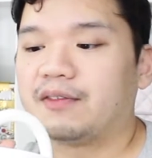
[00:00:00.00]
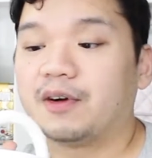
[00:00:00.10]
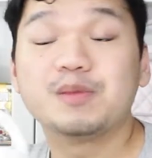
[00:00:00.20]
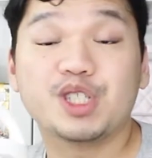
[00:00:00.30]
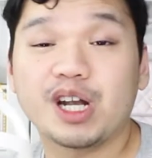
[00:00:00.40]

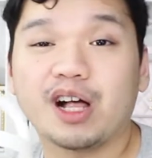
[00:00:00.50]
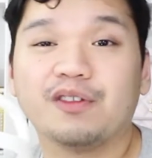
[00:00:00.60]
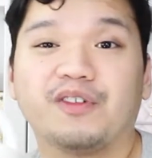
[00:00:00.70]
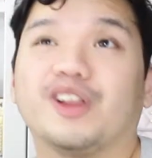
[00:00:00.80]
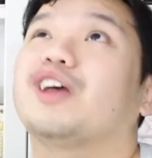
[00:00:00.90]
from Chanel
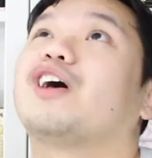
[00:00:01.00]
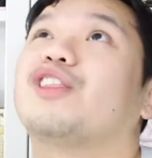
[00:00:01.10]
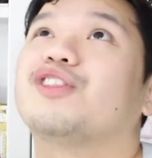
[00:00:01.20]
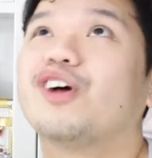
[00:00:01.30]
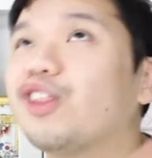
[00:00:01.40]
for like
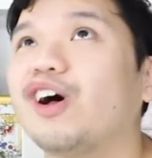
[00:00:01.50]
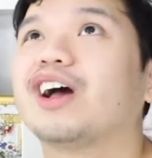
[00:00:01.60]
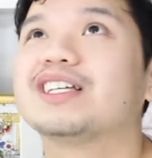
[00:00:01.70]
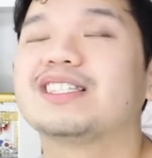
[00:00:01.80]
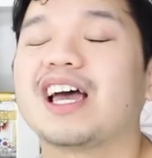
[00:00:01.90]
the
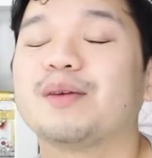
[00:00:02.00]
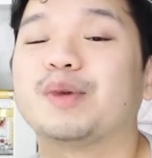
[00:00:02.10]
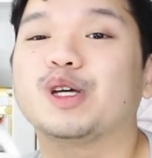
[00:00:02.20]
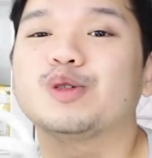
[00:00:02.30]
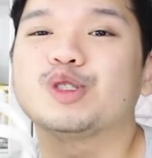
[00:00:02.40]
longest time,
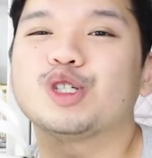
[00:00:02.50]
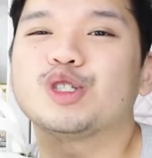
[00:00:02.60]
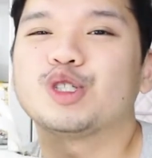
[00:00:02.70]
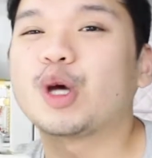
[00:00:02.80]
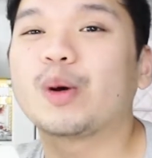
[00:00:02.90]
but it was
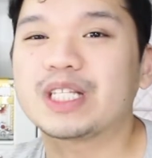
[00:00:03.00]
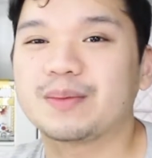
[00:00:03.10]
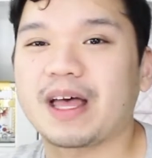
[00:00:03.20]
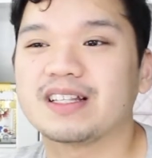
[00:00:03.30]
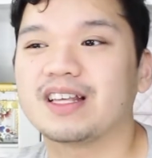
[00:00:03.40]
just so
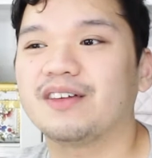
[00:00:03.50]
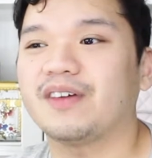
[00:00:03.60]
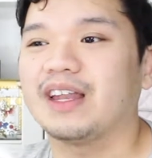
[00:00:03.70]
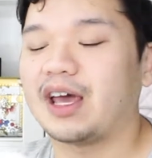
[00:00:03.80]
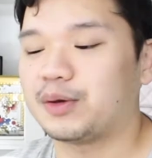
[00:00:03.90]
expensive,
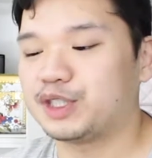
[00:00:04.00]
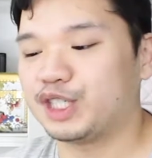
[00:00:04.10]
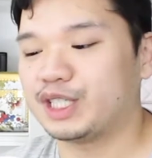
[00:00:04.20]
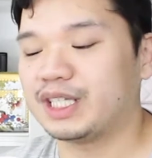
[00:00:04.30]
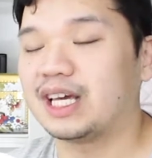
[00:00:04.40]
and I was
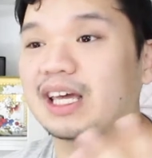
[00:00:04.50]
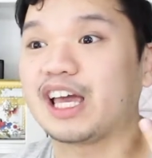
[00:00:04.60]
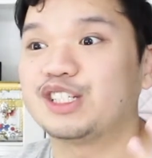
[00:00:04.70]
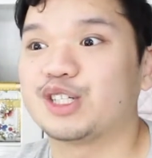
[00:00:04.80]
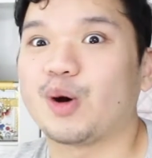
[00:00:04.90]
just like,
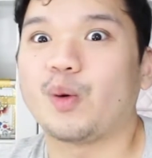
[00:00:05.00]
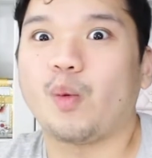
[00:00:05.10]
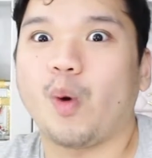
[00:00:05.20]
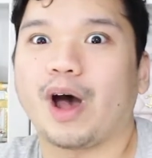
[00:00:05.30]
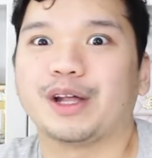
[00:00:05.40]
I
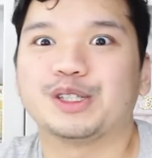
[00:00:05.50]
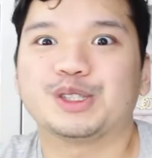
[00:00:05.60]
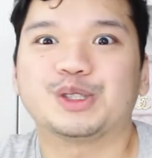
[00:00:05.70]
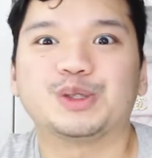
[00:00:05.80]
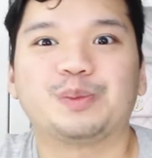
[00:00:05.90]
don't want
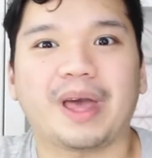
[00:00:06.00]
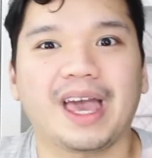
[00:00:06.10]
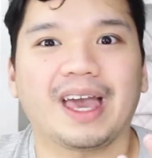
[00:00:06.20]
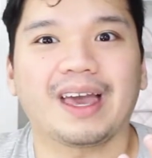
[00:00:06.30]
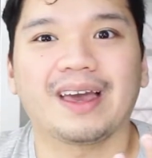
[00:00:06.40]
to
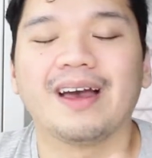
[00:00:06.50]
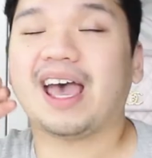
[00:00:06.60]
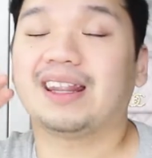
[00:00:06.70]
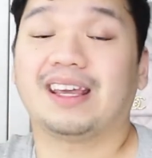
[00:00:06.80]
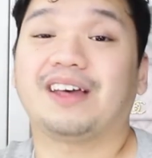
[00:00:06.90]
pay. I
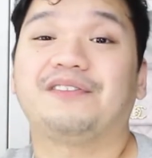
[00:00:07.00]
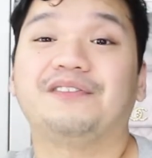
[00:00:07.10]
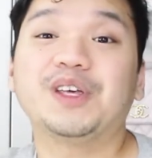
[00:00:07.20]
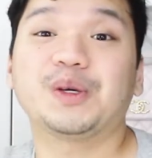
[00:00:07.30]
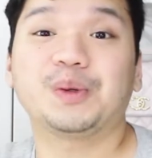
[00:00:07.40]
had like a
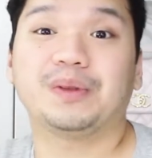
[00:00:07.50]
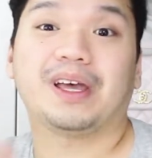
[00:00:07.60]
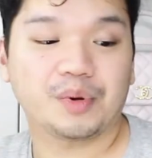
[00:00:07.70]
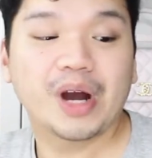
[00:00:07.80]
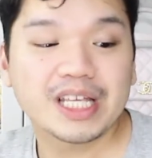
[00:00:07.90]
few
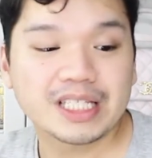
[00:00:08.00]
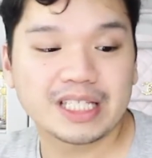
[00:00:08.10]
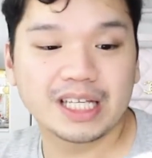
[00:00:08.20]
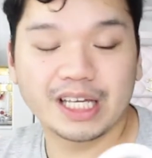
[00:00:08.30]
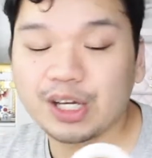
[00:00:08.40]
like price
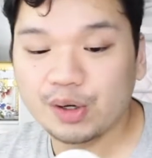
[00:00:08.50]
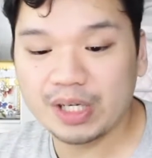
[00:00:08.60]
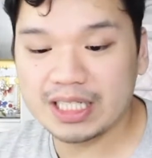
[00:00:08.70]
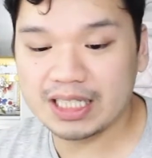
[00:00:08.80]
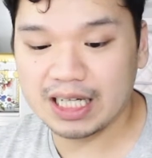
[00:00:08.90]

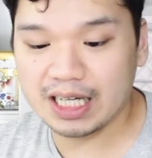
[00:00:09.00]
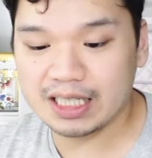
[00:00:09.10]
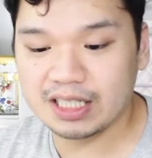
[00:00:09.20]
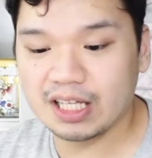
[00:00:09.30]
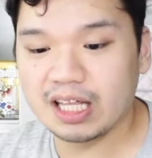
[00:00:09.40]

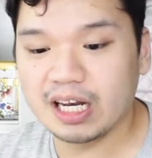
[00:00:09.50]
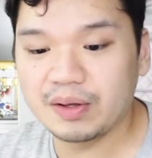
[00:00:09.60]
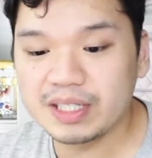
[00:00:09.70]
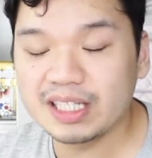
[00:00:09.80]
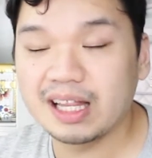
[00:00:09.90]
increases, so then
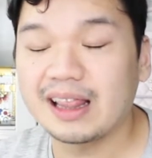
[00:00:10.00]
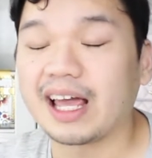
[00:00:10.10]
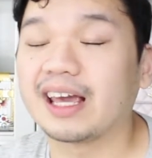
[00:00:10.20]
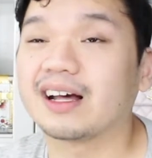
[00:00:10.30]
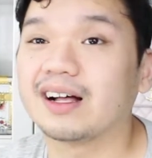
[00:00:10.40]
I was
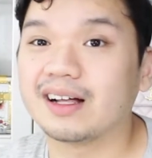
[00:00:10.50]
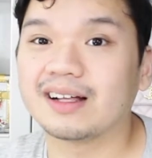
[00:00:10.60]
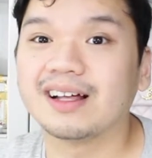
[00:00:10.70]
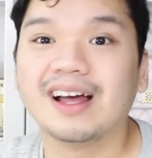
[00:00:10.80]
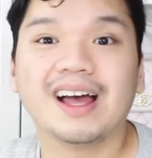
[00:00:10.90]
like,
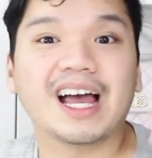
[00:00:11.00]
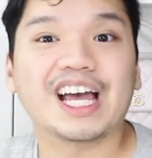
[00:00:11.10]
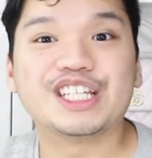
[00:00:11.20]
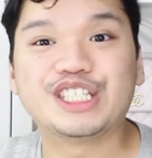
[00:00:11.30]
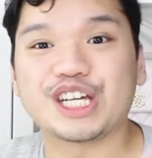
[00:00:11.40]
oh,
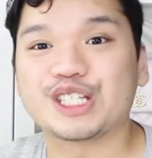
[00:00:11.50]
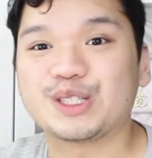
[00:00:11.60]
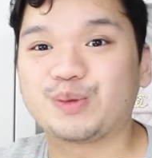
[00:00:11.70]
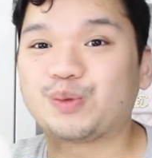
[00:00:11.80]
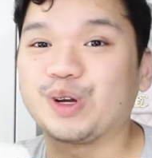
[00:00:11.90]
I
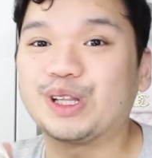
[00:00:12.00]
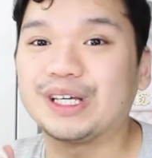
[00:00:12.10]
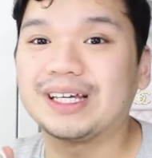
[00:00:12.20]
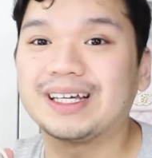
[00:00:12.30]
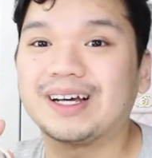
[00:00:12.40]
just
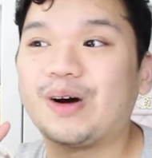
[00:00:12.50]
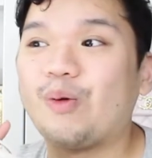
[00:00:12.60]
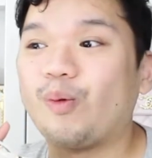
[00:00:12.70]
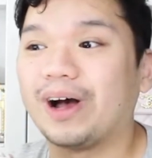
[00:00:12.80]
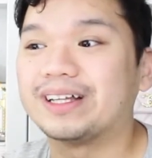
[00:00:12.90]
really
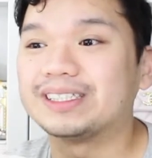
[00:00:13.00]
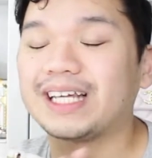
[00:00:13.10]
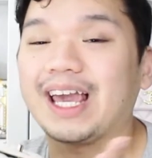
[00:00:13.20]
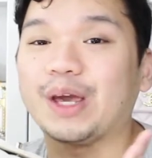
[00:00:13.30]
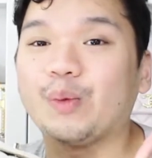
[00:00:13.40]
want
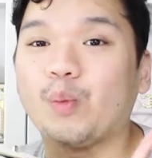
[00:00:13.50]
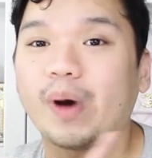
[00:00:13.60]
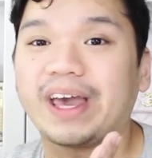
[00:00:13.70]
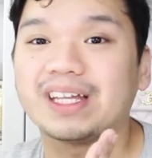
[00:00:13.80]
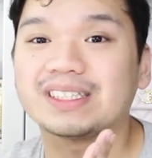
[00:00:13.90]
a
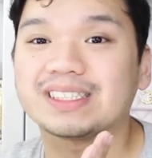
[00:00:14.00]
white